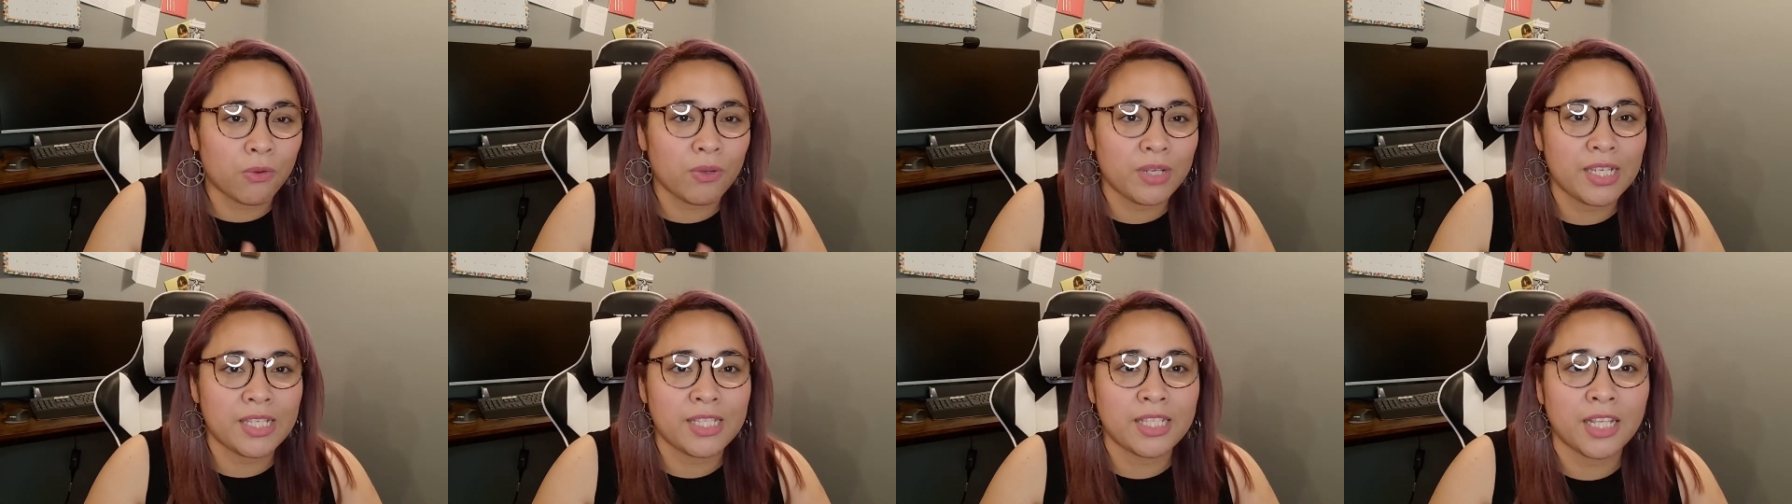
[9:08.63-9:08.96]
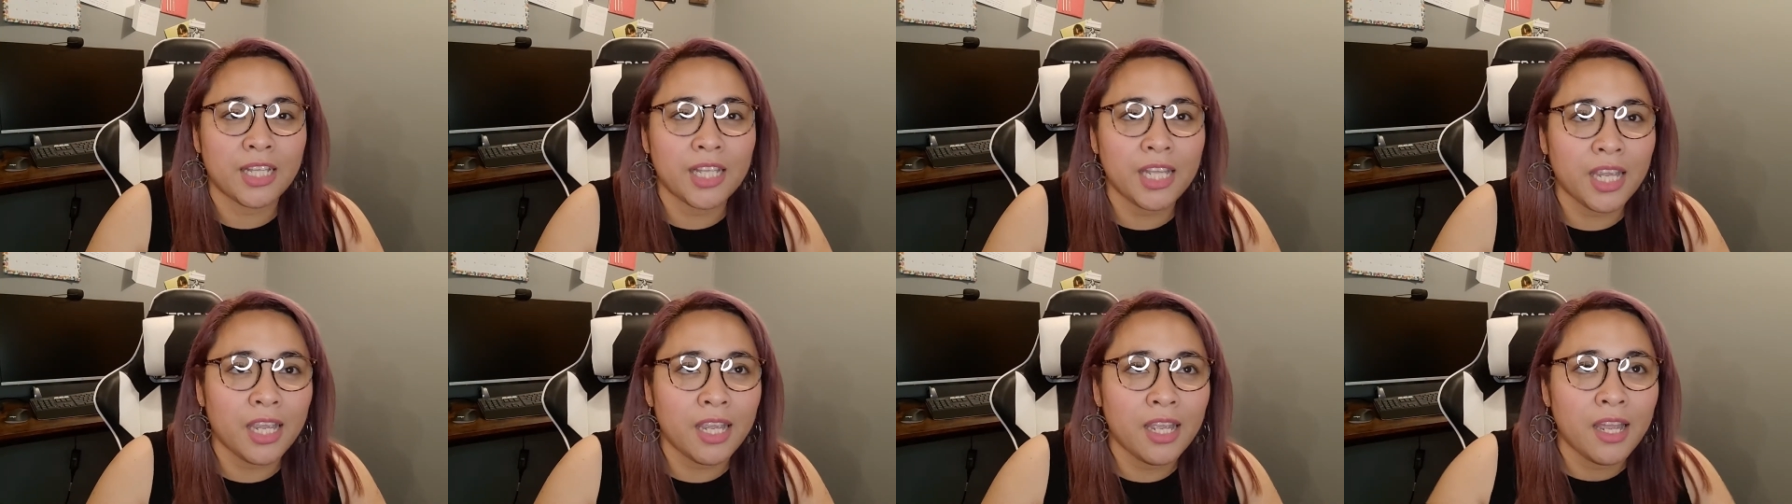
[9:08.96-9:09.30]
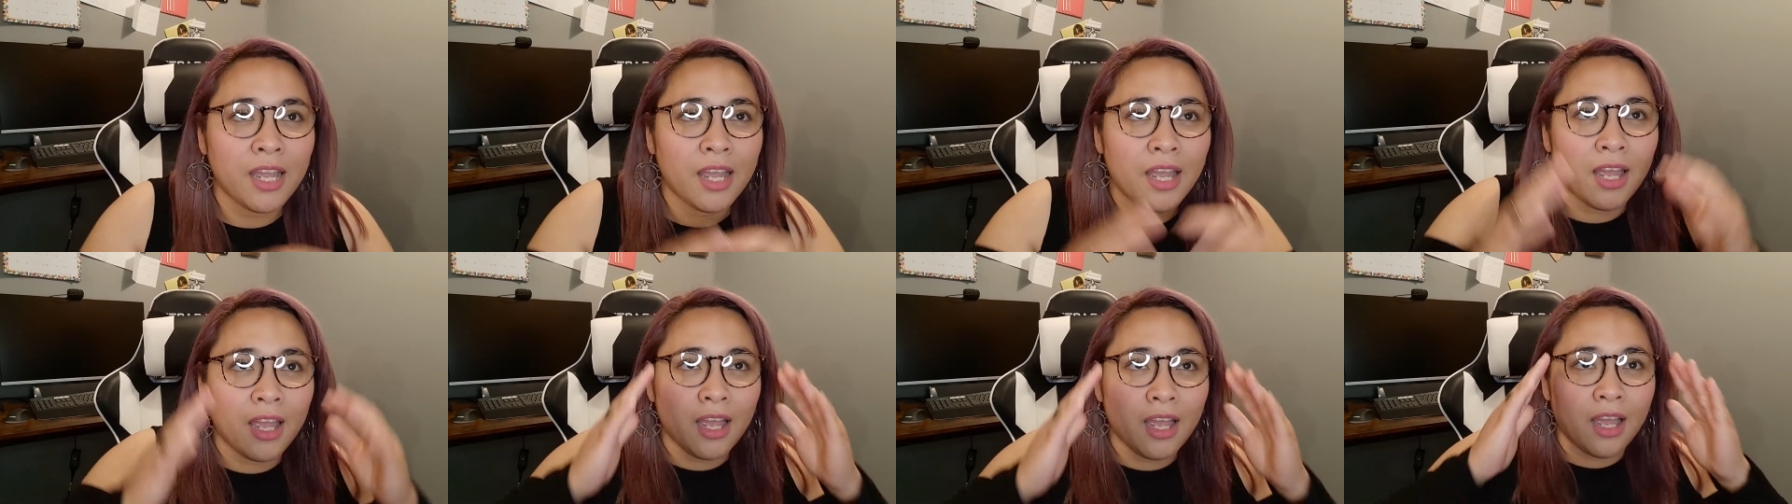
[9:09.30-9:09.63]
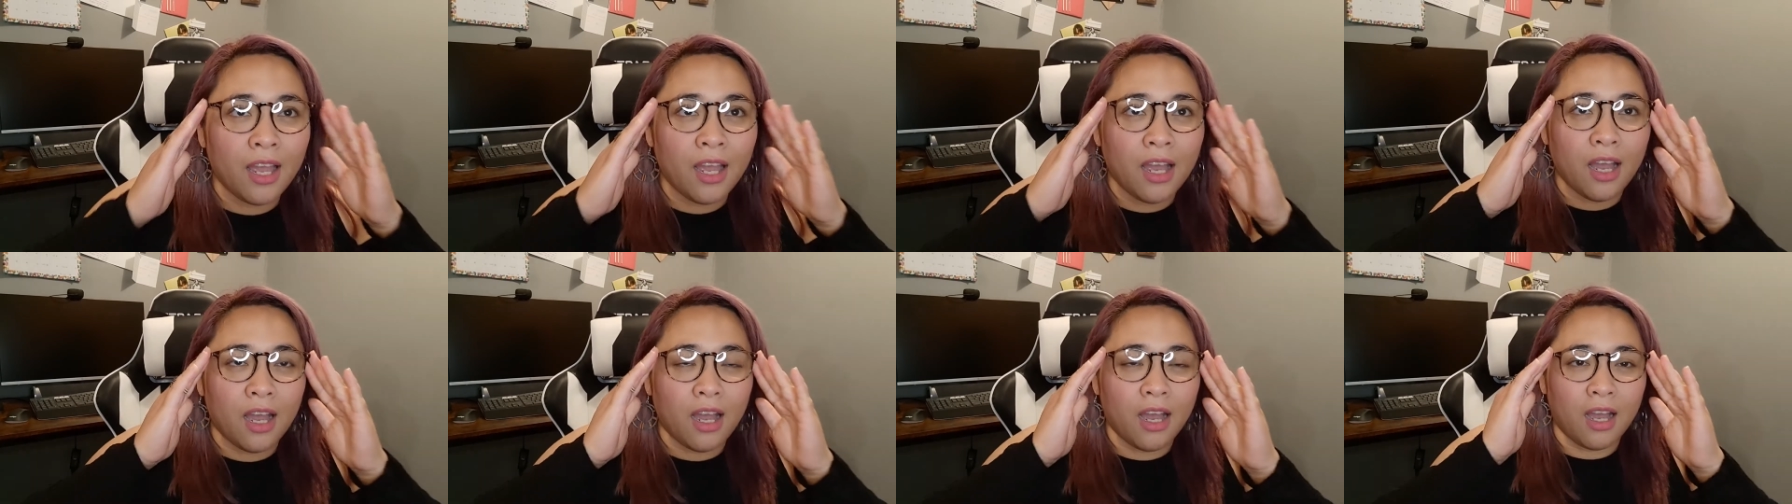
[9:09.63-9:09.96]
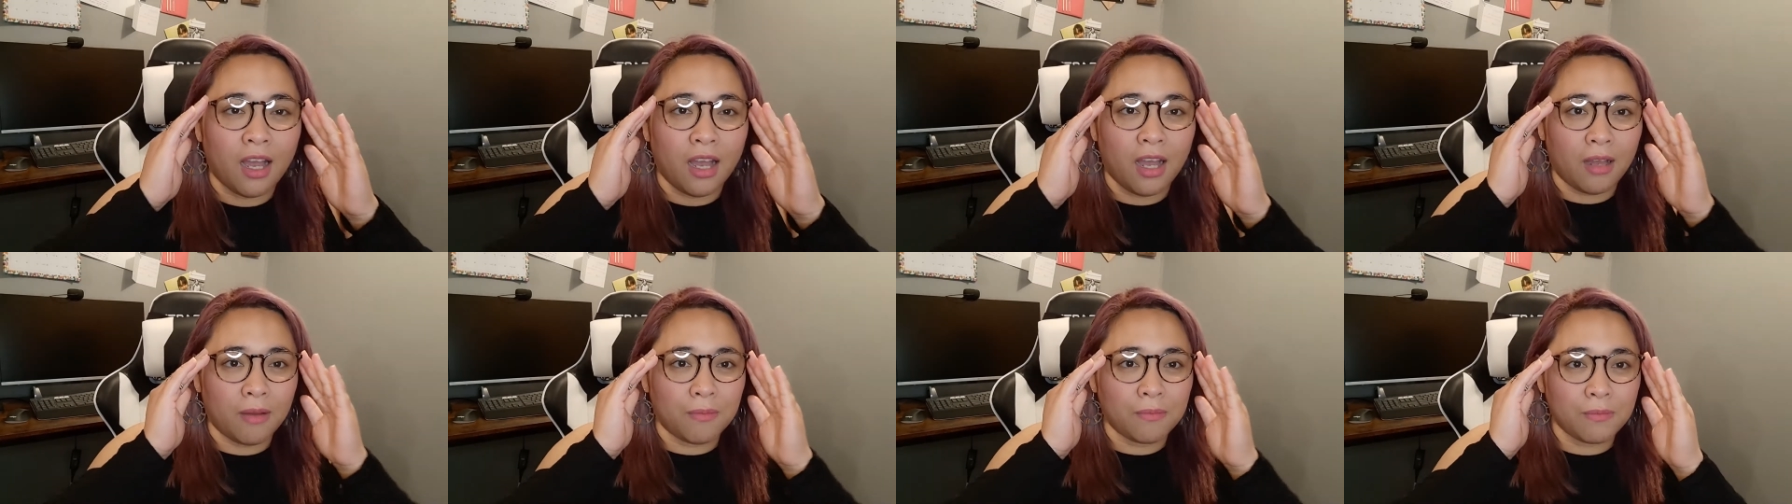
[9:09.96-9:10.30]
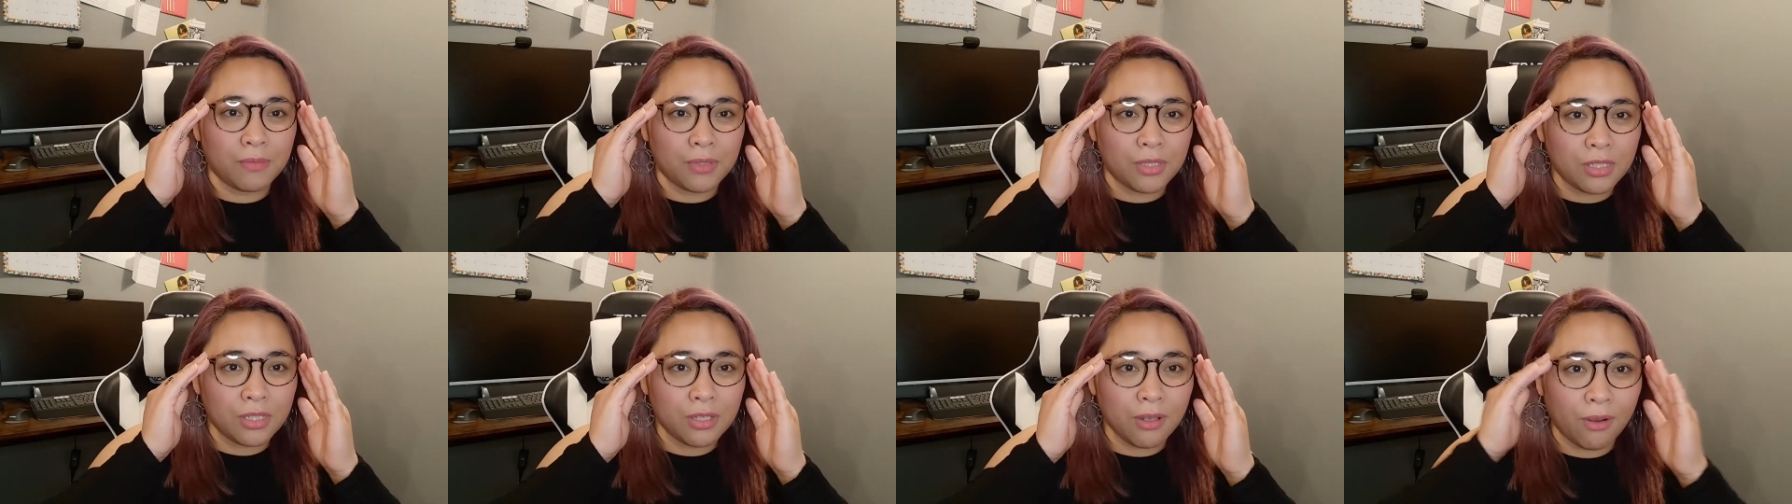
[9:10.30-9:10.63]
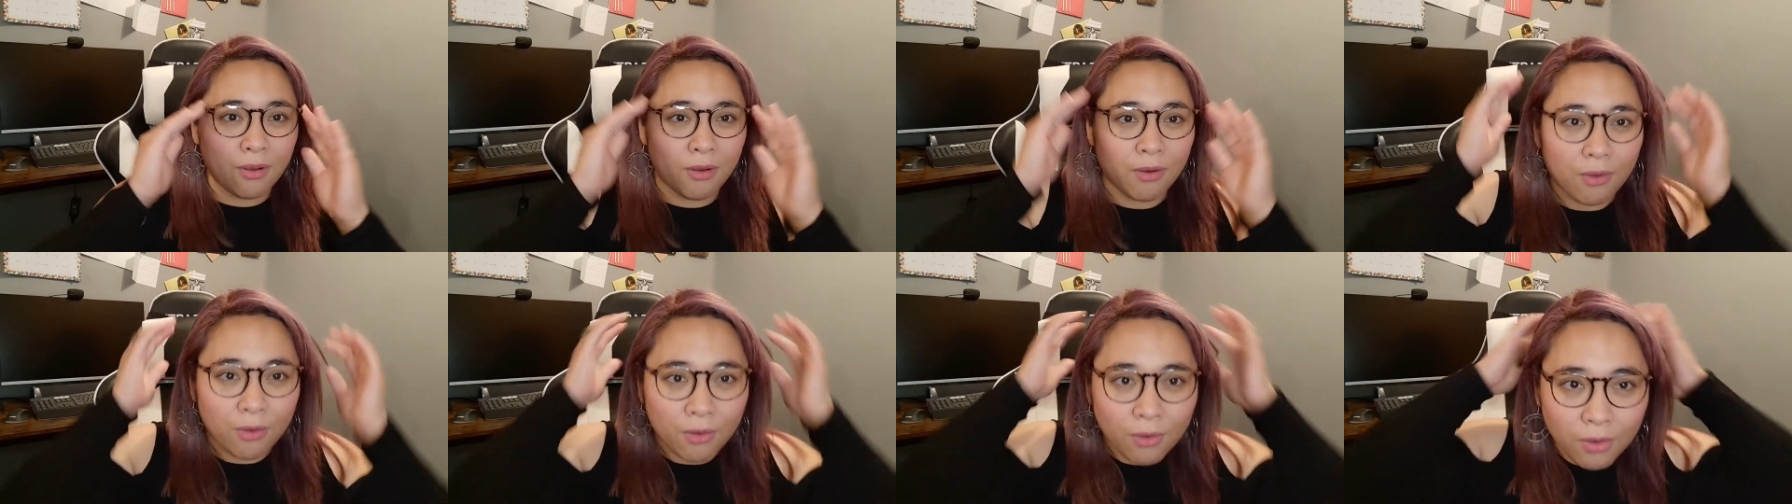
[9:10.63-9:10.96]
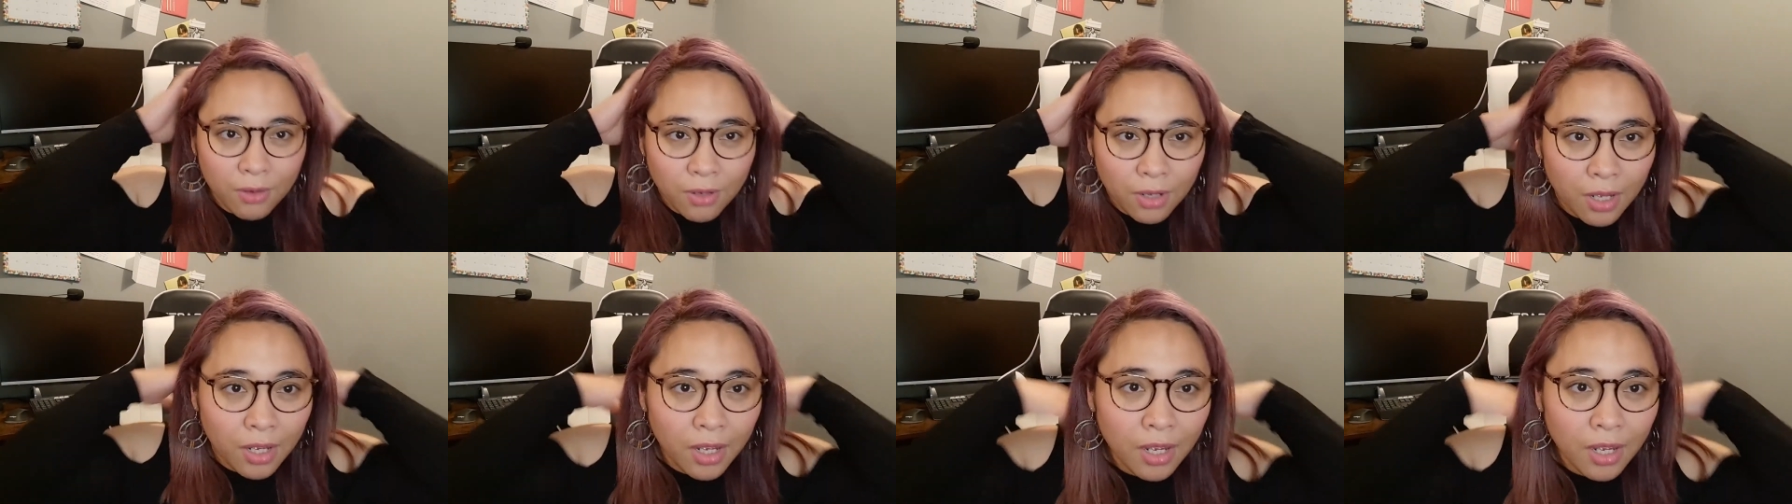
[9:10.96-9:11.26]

easily um, so